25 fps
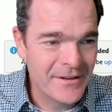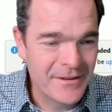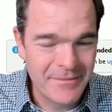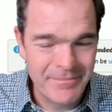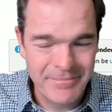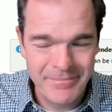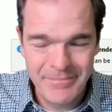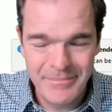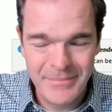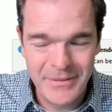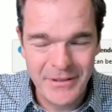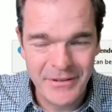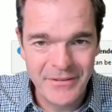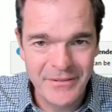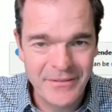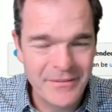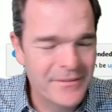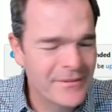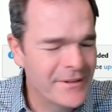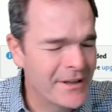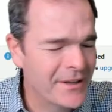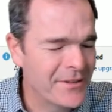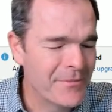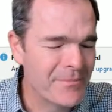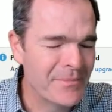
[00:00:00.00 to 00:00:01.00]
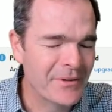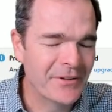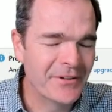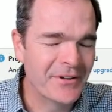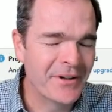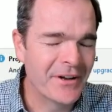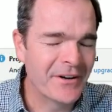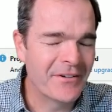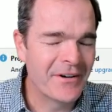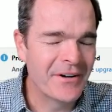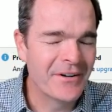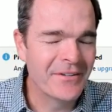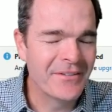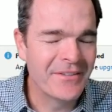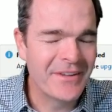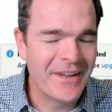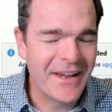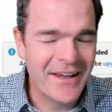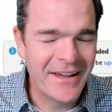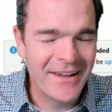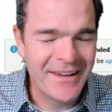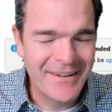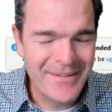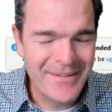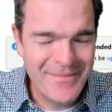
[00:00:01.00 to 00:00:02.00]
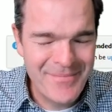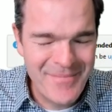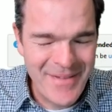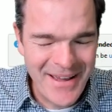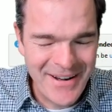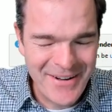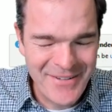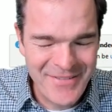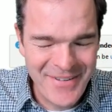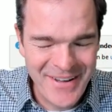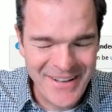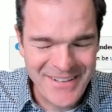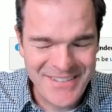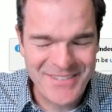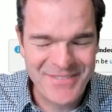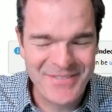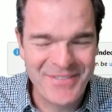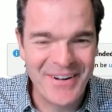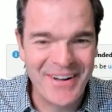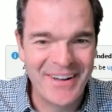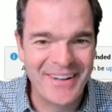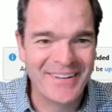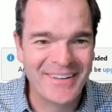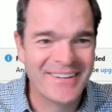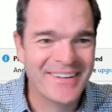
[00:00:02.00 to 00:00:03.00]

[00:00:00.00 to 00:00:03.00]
build, not the build Gradle, the manifest file.